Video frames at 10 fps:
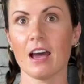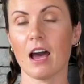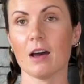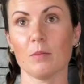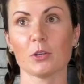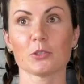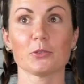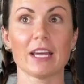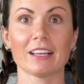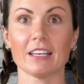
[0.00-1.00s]
also
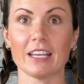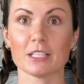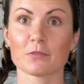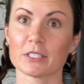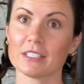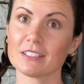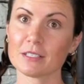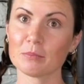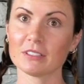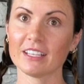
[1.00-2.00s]
techniques for
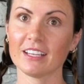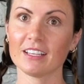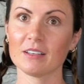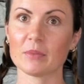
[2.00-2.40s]
discipline,